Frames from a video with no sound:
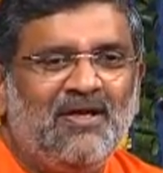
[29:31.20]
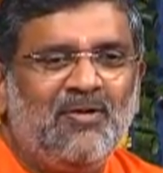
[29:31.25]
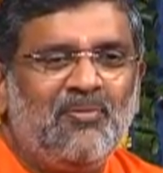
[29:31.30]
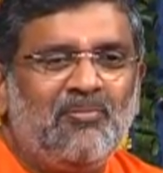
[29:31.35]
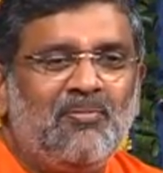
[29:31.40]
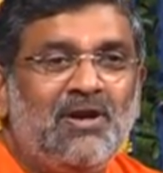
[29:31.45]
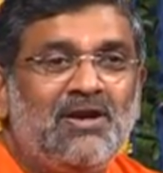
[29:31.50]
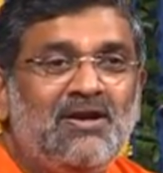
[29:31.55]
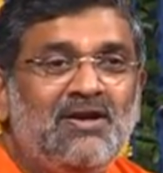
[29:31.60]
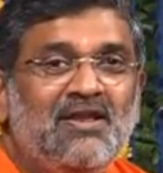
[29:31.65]

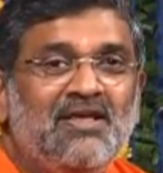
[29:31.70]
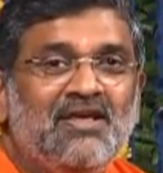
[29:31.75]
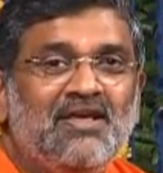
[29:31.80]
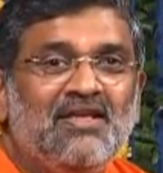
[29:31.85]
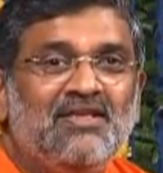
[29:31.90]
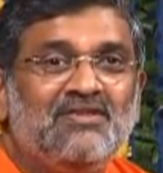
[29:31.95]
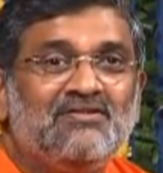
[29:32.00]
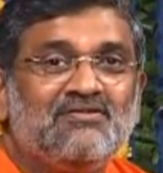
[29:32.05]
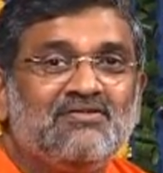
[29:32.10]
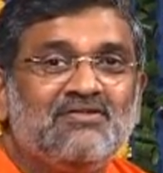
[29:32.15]
But
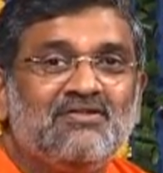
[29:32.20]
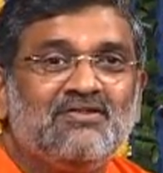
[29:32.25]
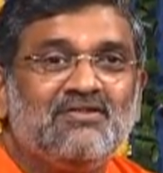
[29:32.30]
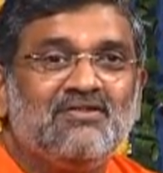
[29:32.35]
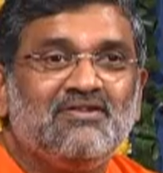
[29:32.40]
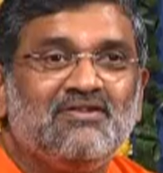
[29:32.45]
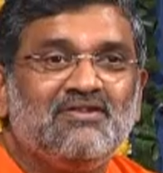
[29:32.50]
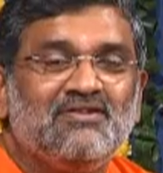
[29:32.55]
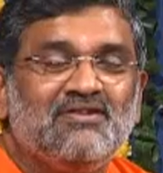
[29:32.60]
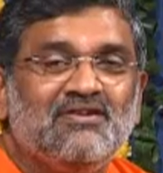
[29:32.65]

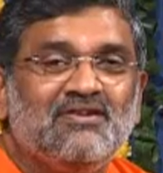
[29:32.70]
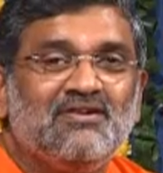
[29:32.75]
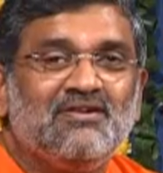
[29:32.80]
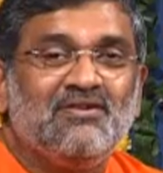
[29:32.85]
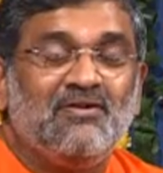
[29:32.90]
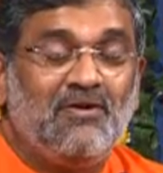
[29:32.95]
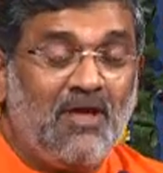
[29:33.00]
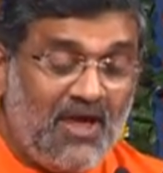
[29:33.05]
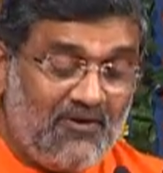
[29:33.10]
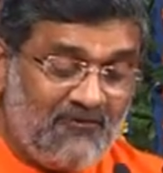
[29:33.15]

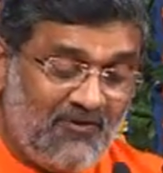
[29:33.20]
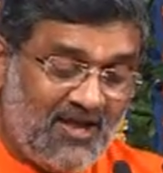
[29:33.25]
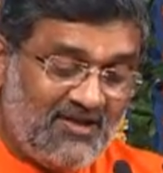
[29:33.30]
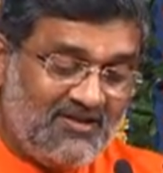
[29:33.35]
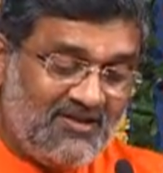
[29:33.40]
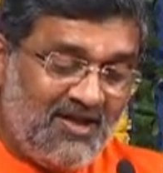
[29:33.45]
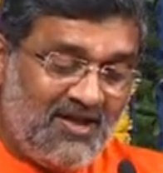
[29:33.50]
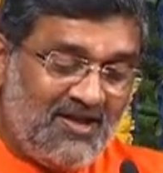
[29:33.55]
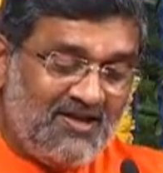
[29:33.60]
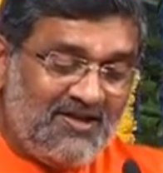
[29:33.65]
when
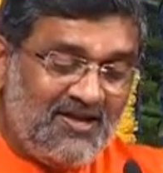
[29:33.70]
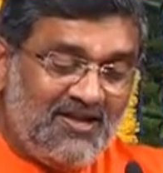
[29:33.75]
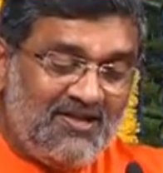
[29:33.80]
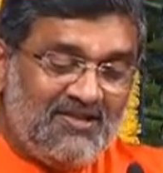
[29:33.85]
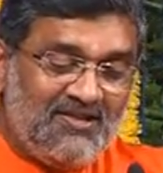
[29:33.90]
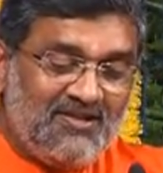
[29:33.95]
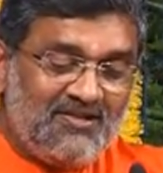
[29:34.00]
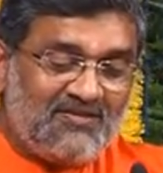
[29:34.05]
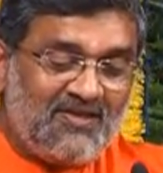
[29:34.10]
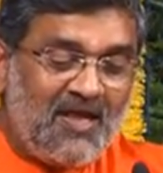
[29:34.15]
they are
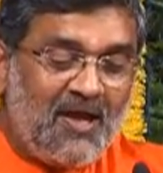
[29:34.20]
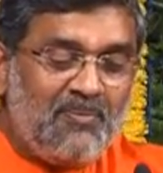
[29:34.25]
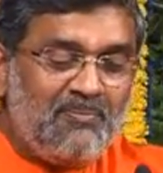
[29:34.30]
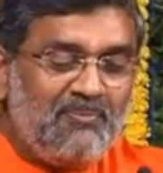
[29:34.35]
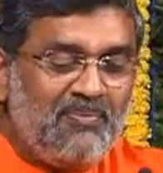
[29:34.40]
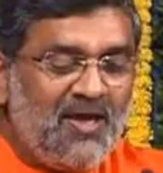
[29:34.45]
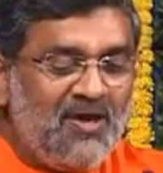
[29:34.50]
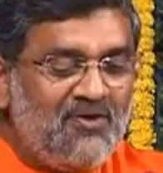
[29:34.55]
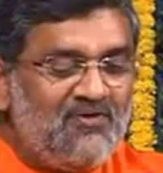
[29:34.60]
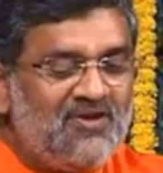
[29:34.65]
in
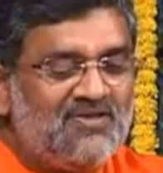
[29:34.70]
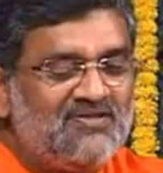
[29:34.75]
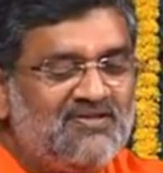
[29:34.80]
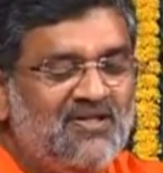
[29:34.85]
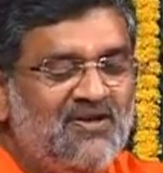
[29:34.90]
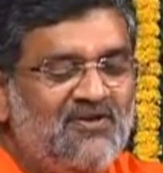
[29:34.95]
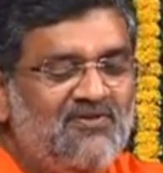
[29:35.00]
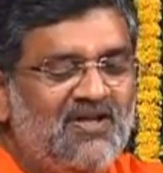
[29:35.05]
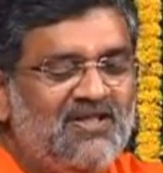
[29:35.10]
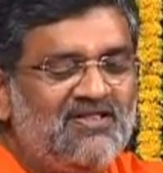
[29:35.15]
samya
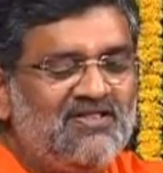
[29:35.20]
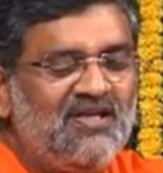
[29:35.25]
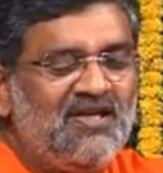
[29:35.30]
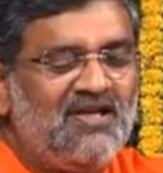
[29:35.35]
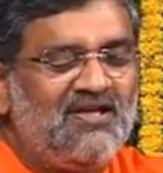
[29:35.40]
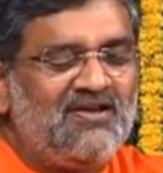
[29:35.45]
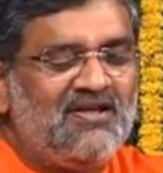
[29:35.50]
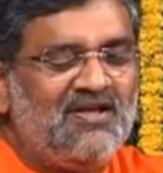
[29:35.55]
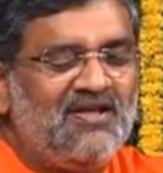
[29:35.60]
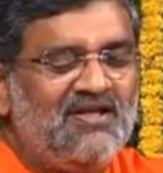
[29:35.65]
avastha, when they
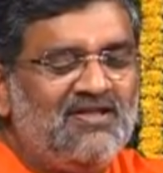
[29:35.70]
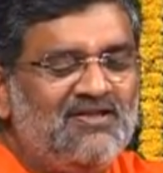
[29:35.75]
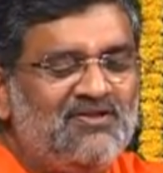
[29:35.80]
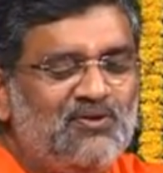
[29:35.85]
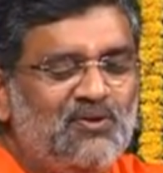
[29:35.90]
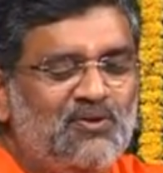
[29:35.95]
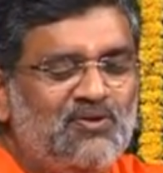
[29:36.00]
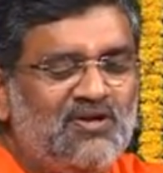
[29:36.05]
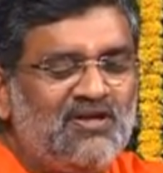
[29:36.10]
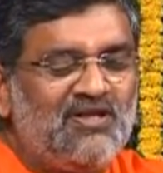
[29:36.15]
are in
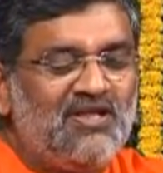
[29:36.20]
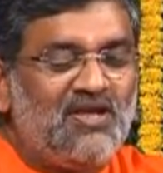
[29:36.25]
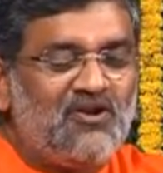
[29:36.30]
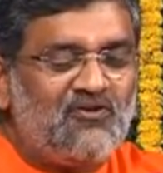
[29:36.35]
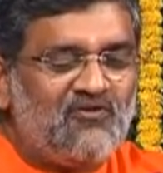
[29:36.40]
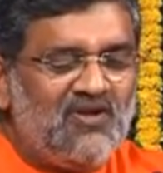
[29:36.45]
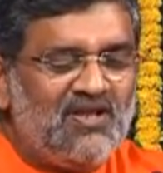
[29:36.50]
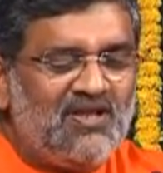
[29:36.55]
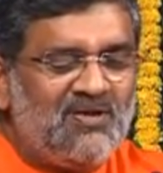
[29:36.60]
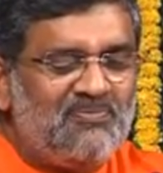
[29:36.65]
total
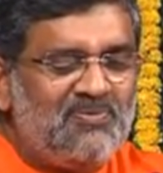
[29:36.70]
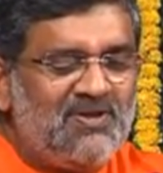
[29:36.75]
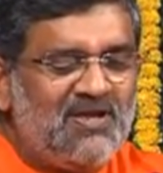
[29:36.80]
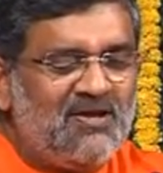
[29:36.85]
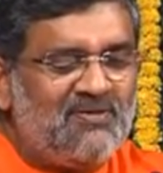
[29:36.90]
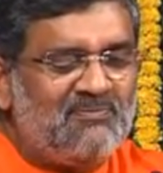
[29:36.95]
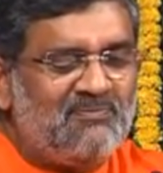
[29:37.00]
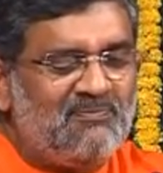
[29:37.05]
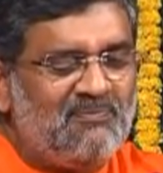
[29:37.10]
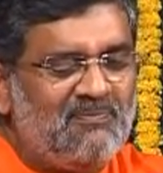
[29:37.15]

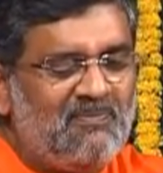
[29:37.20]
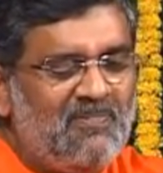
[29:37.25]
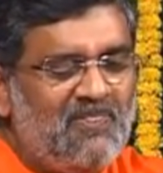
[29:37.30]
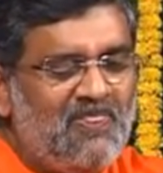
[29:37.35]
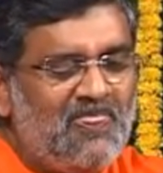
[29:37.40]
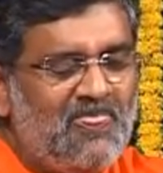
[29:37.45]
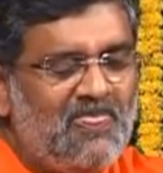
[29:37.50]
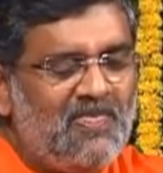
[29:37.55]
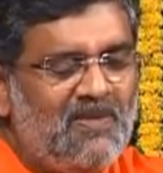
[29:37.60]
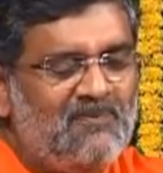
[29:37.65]
equilibrium,
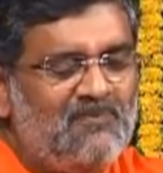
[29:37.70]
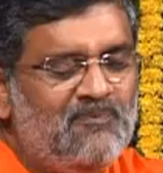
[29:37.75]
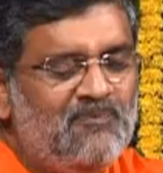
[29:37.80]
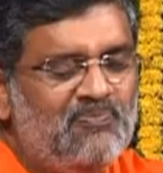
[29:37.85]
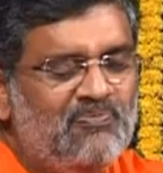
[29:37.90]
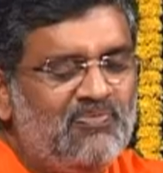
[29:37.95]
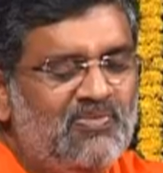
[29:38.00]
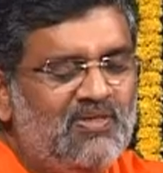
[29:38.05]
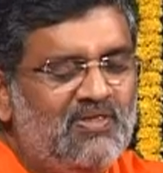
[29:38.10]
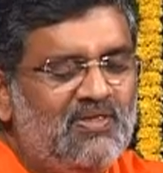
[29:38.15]

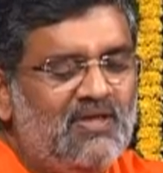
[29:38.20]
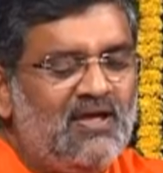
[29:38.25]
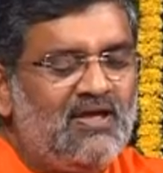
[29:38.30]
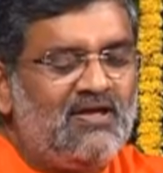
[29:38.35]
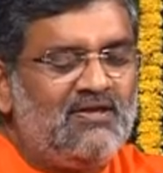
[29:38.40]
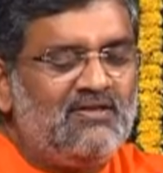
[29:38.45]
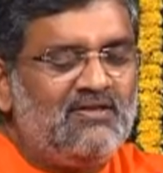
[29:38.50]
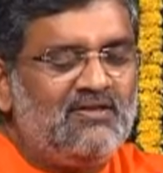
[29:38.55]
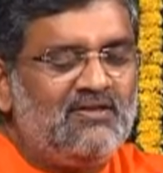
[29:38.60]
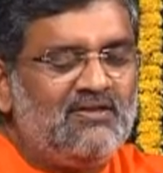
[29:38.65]

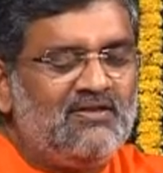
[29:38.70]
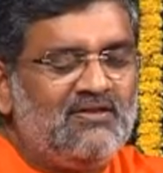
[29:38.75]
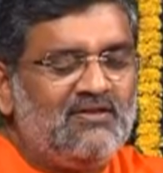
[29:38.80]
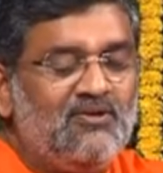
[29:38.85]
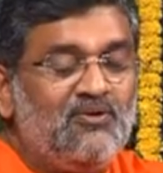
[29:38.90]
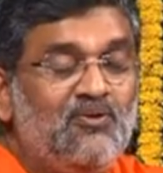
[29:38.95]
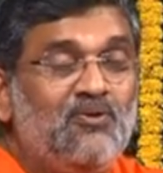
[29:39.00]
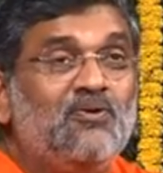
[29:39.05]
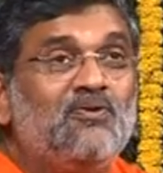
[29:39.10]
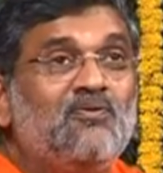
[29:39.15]
then
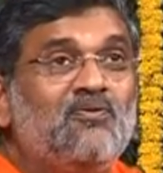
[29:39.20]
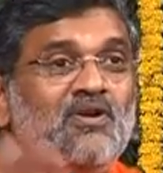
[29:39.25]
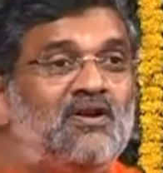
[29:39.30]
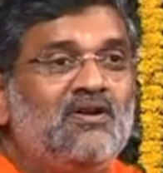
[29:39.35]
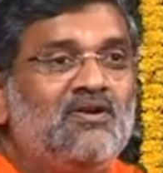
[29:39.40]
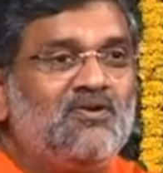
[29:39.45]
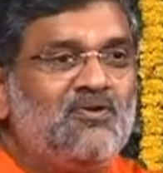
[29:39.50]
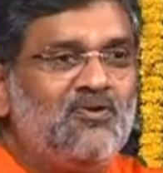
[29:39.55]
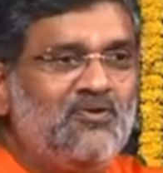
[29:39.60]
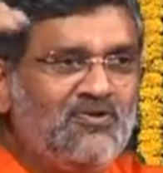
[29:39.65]
the whole
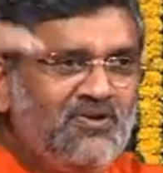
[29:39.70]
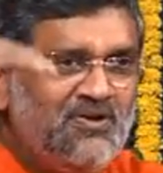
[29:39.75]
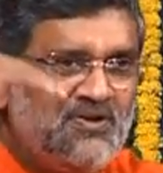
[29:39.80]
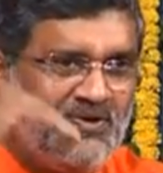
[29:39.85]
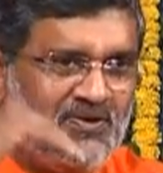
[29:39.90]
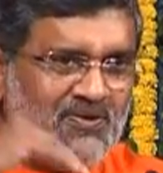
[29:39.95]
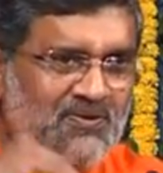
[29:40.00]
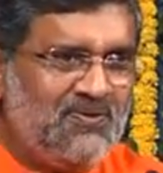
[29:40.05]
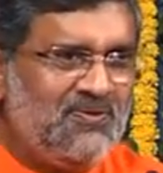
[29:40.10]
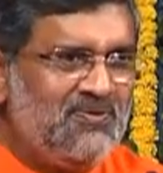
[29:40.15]
world goes
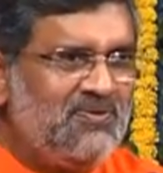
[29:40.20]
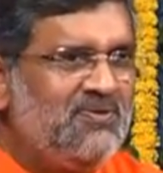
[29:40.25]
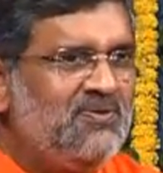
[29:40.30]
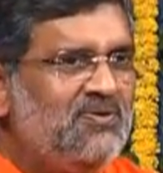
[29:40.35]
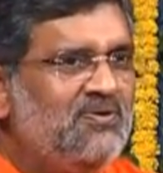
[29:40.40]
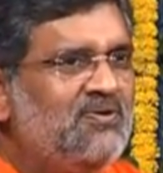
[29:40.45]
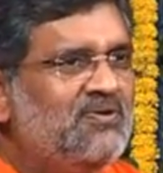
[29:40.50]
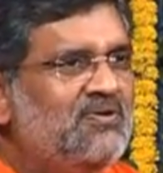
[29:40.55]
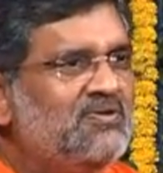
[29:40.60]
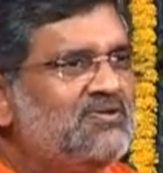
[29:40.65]
into
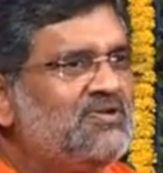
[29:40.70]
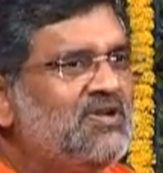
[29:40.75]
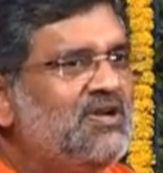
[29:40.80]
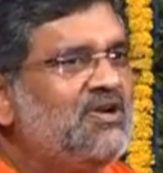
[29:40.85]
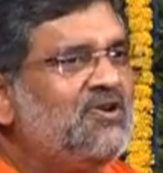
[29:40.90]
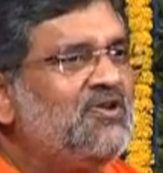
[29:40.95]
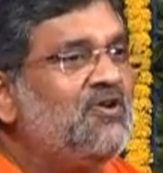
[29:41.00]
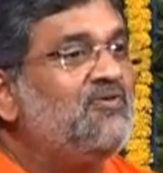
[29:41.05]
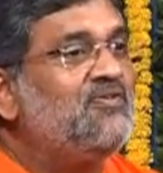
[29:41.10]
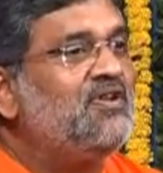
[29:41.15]

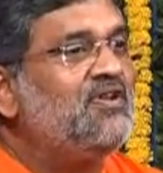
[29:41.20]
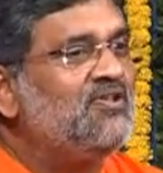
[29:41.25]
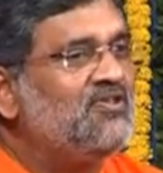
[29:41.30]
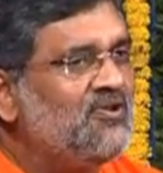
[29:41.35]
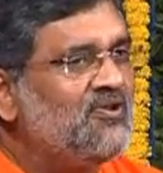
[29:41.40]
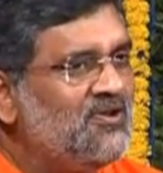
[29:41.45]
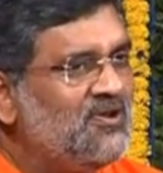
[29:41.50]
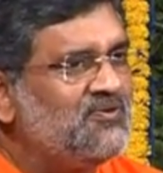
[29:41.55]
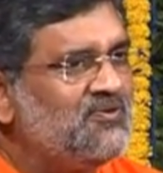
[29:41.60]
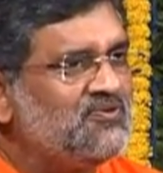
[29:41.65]
state of
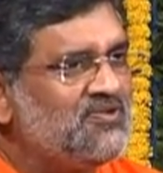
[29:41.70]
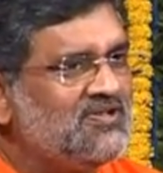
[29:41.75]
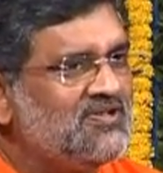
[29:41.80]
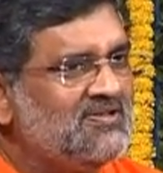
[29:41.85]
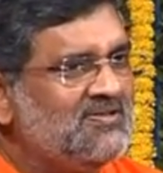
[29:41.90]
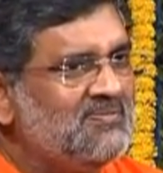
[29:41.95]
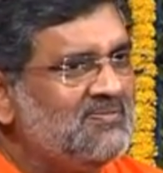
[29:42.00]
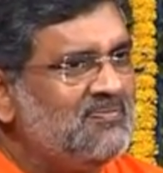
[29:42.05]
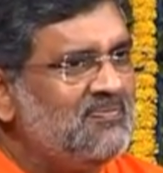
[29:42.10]
dissolution.